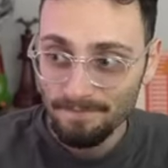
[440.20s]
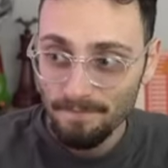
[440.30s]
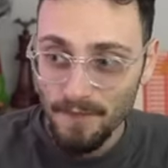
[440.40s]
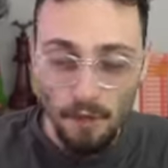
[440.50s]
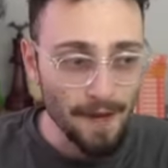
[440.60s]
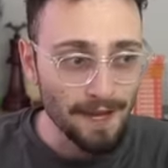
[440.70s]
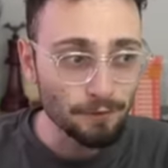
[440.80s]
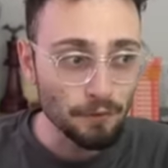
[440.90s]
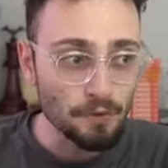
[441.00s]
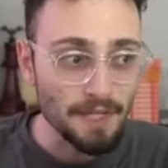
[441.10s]
So I had
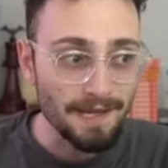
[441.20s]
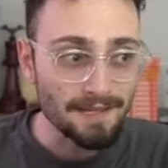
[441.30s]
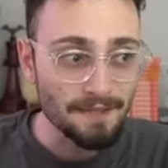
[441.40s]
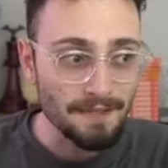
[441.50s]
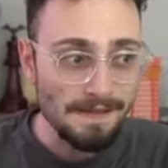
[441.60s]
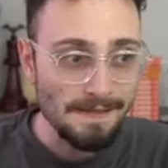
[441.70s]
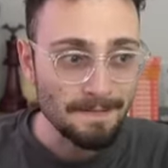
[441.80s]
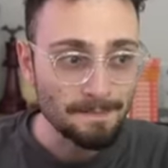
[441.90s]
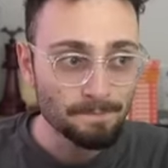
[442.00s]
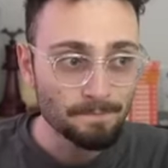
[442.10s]
2 seconds.
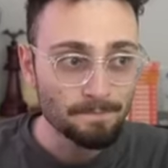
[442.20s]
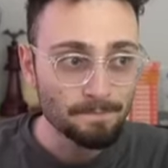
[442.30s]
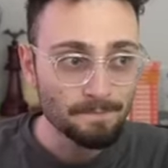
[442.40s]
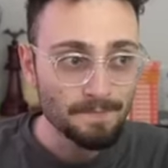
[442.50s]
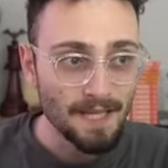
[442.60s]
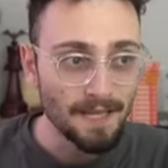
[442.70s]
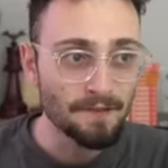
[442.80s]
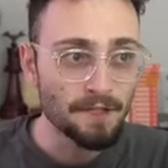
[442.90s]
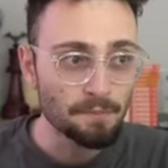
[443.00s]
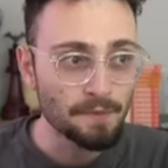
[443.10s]
And
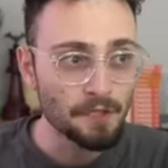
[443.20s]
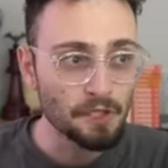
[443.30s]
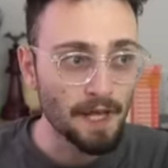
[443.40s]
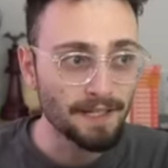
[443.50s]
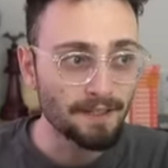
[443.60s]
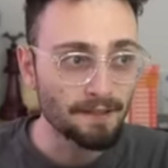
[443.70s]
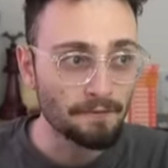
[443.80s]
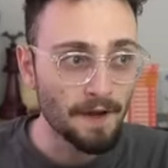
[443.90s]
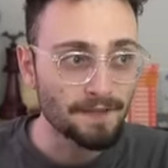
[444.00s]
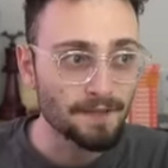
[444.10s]
in this position, I needed to
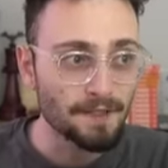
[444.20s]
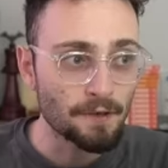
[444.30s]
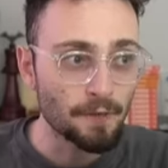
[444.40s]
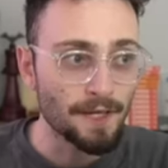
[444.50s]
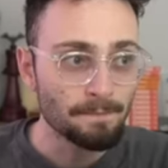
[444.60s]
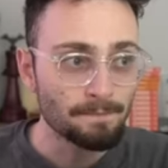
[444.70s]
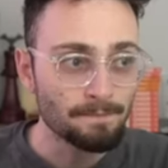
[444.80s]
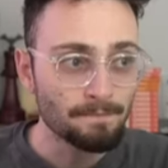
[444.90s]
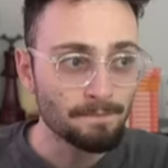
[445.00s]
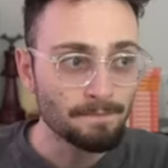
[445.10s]
find c3.
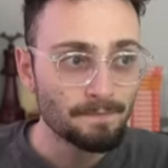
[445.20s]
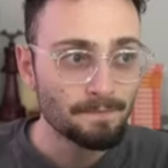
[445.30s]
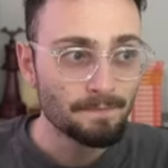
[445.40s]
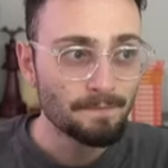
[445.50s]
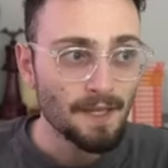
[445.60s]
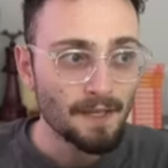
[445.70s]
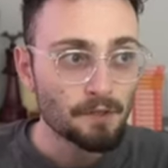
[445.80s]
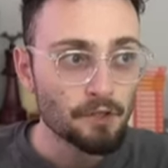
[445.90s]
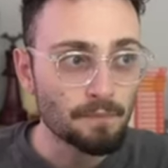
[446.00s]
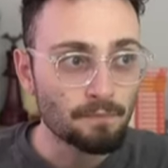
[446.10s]

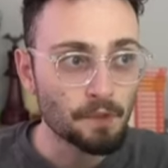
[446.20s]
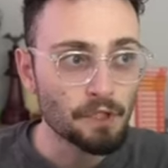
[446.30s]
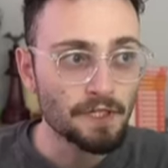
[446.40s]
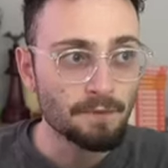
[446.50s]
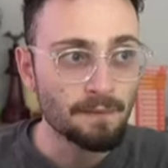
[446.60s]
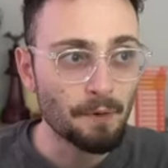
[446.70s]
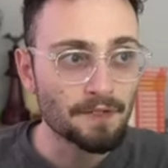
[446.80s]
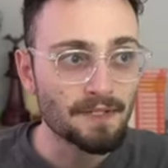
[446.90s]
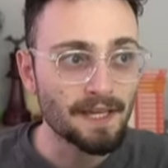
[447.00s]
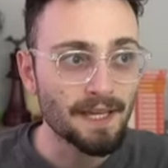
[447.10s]
Just pushing as many pawns
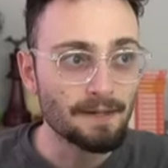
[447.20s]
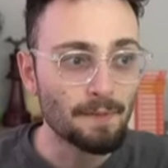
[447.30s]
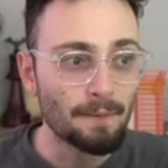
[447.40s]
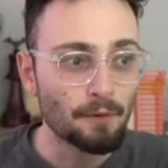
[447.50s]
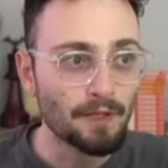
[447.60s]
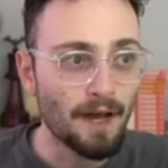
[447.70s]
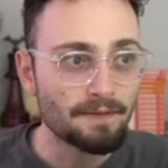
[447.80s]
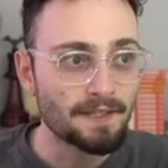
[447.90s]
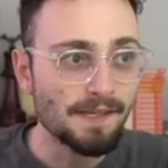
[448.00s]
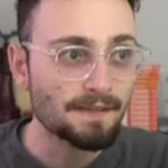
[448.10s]
as I can. My opponent
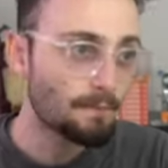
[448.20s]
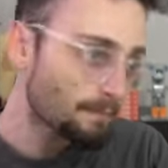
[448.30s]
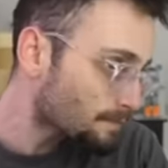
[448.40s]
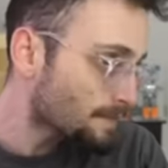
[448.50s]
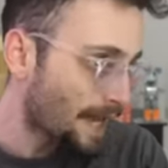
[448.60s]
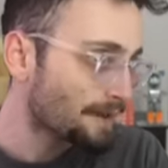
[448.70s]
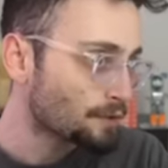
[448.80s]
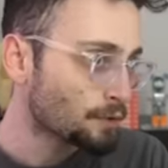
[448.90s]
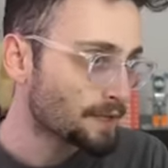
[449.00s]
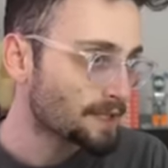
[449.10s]
obviously can
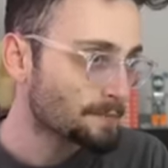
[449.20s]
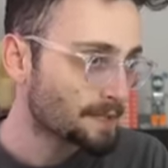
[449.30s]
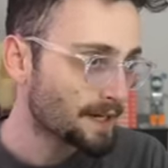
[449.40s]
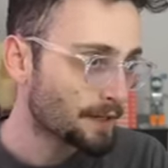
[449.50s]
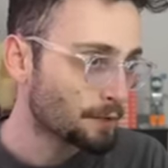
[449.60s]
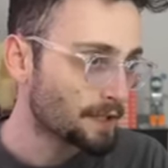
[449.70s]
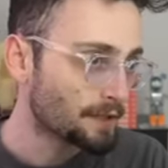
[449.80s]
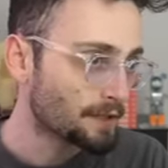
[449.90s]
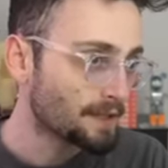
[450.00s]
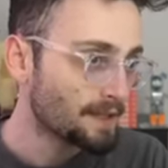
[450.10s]
do this, but then I go
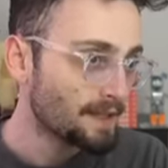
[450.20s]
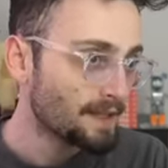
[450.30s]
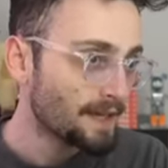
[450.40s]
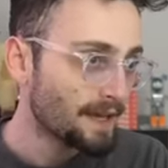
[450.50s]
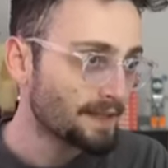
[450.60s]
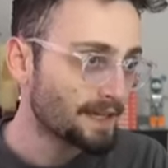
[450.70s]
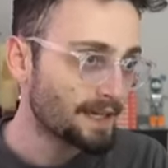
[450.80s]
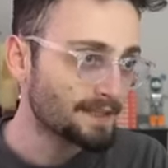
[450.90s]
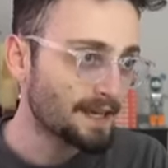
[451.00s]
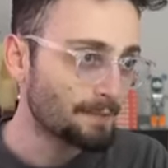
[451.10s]
here, and they
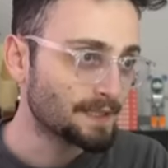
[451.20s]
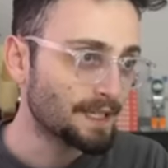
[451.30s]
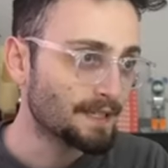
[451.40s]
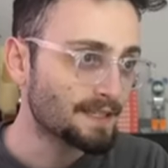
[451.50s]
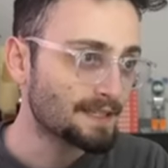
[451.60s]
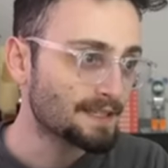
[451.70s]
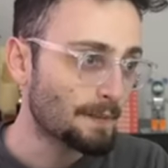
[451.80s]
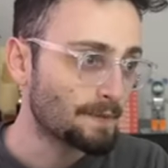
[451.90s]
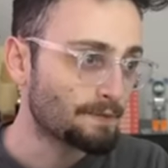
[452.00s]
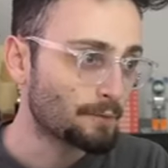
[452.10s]
can't simultaneously
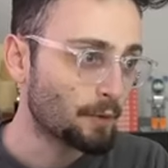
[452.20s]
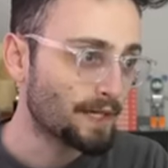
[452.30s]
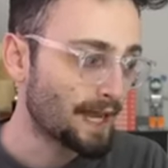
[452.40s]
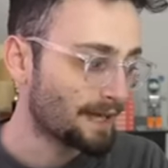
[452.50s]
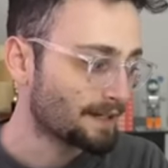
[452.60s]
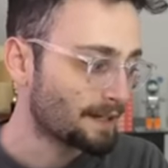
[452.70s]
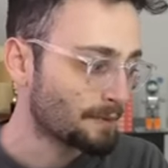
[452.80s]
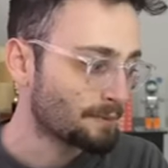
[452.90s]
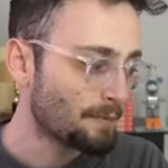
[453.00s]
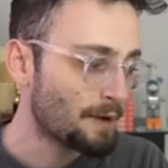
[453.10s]
stop me from queening and enable
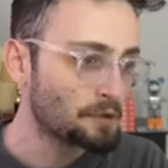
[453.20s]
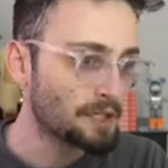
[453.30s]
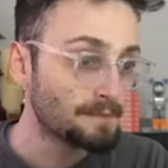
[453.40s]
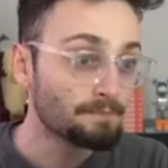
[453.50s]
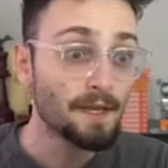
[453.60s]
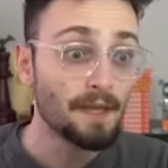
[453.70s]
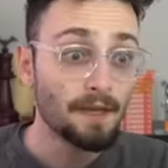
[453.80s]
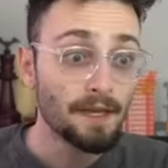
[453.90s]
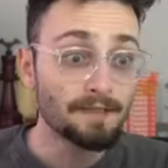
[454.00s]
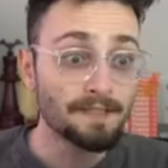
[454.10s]
the promotion.
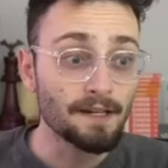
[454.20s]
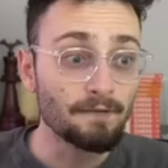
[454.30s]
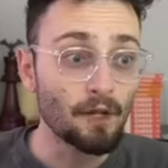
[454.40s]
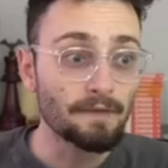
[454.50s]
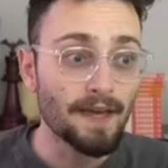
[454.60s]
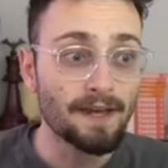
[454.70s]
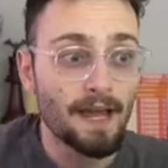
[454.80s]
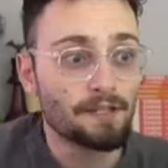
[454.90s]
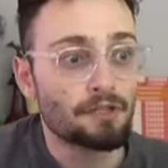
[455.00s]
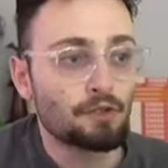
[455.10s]
Instead of all of that,
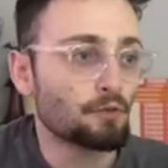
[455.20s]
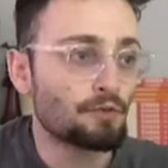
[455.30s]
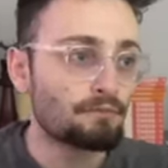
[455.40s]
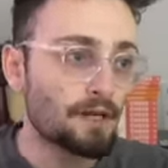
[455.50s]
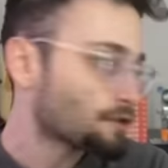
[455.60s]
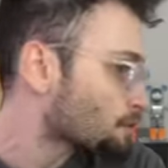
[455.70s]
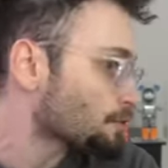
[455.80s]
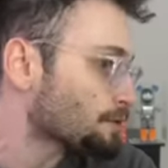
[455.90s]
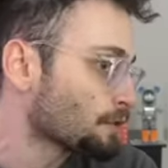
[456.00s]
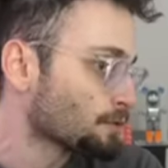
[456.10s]
I just chose
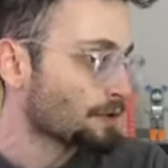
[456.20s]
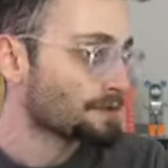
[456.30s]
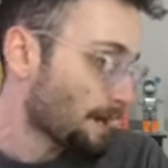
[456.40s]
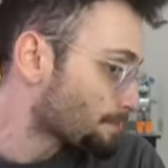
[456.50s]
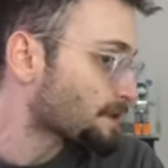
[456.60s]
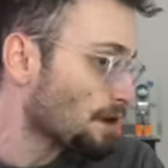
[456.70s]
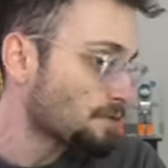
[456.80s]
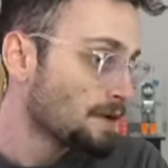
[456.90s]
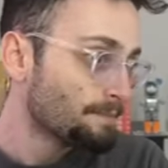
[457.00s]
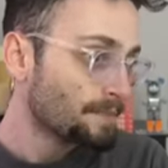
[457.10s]
to lose on time. So
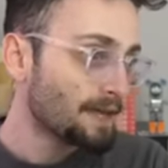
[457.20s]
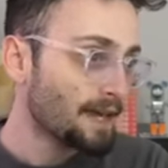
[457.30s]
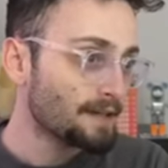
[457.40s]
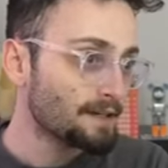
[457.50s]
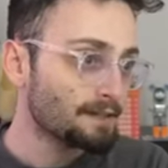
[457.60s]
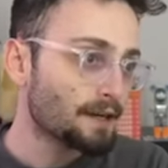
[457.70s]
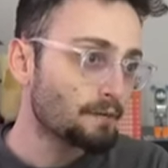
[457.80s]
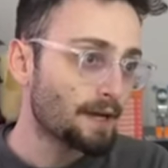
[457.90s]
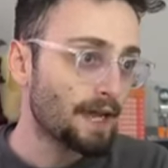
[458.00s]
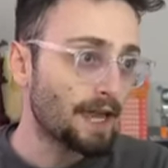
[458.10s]
I had a, you know,
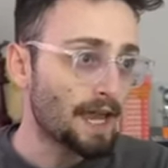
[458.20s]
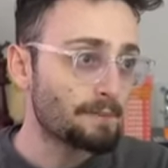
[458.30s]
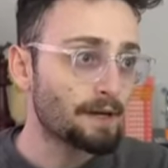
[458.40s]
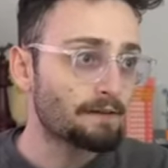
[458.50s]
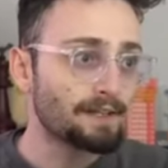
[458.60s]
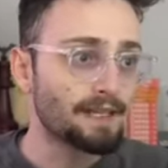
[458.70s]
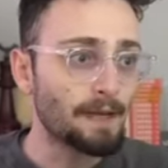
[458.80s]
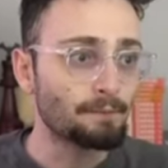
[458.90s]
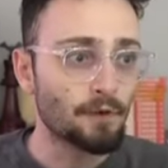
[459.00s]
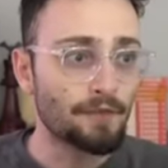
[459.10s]
a better end
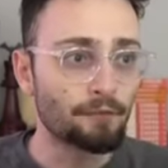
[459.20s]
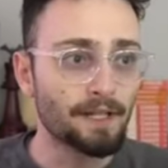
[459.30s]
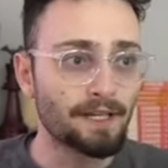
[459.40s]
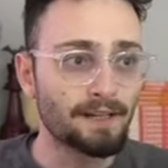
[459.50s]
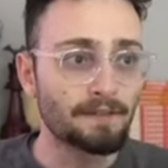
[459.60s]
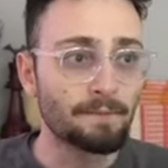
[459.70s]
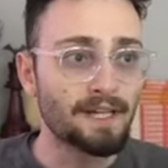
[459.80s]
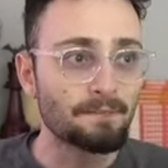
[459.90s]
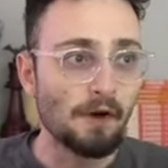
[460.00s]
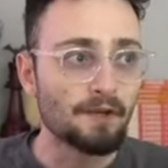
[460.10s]
game with 3 connected
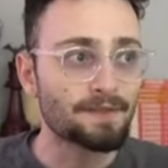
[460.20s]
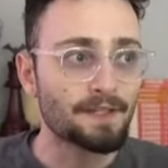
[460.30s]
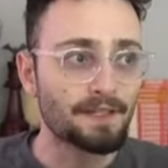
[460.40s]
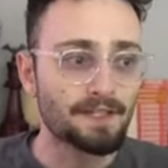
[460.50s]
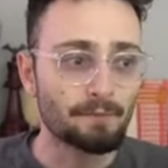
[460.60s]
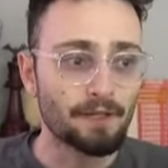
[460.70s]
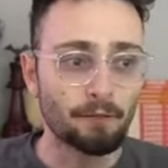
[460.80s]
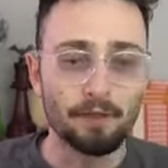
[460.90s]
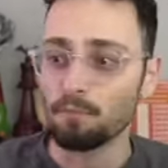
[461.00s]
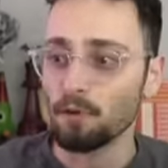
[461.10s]
passed pawns against somebody
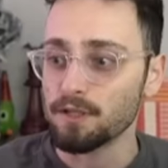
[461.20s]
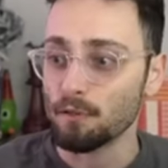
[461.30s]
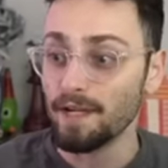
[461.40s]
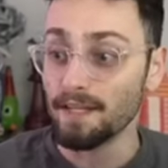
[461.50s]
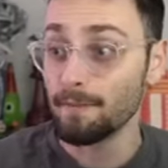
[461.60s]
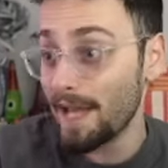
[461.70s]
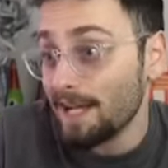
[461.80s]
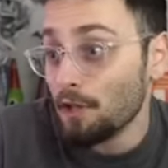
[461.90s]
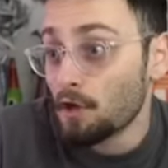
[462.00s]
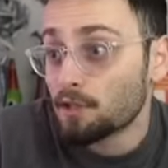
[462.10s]
300 points lower rated than me, and
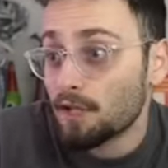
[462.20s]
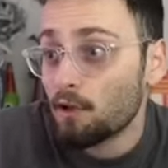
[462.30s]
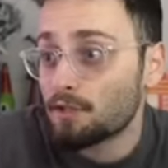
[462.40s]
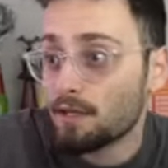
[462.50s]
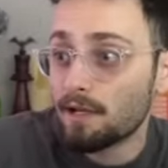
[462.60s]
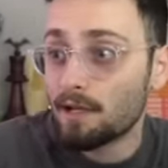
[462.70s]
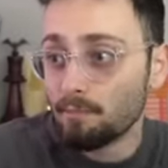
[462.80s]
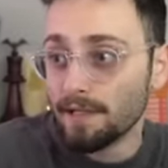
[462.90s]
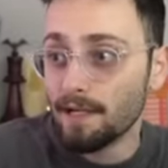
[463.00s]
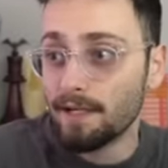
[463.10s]
I lost. I lost like a
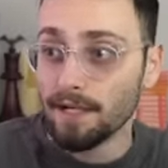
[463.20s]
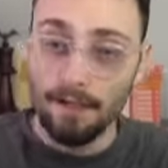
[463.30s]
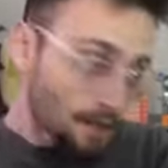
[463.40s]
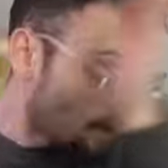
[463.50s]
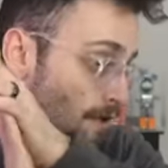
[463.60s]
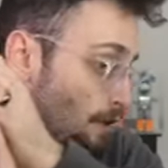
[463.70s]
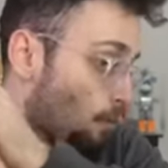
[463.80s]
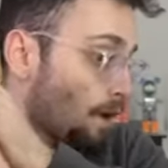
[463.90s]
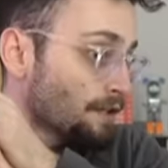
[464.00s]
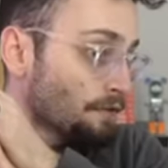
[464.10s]
complete idiot.
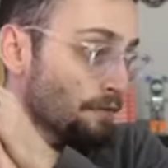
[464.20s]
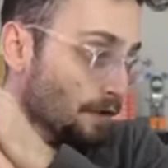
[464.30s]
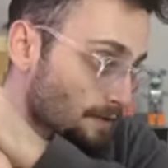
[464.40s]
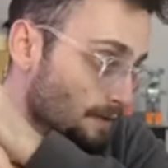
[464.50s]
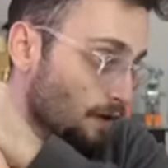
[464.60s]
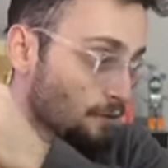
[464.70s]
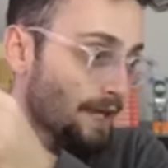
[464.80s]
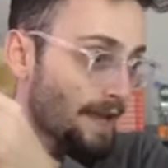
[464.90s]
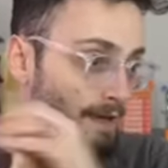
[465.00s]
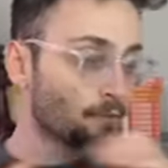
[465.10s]
Wonderful.
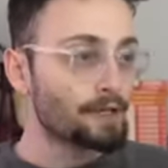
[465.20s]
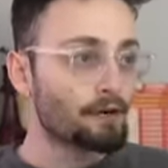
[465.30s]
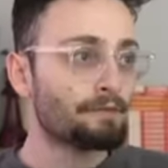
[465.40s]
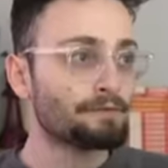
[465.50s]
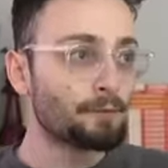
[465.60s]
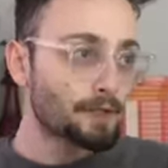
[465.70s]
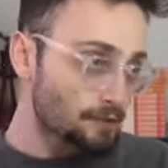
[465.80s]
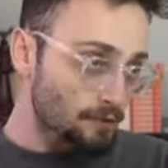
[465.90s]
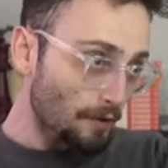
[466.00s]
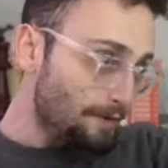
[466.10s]
Okay, we are off to a good
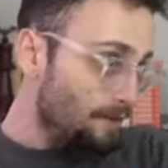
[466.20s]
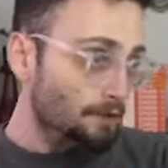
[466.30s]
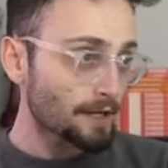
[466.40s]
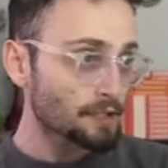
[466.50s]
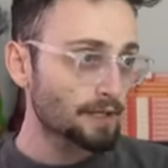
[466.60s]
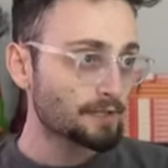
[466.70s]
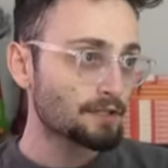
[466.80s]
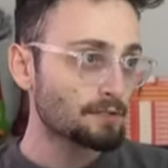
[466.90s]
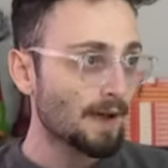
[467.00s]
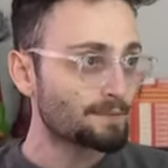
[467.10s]
start.
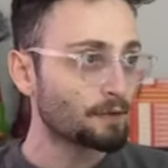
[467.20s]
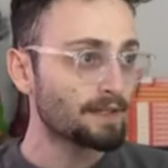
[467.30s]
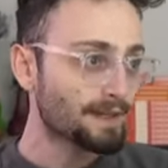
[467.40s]
Congratulations to my opponent.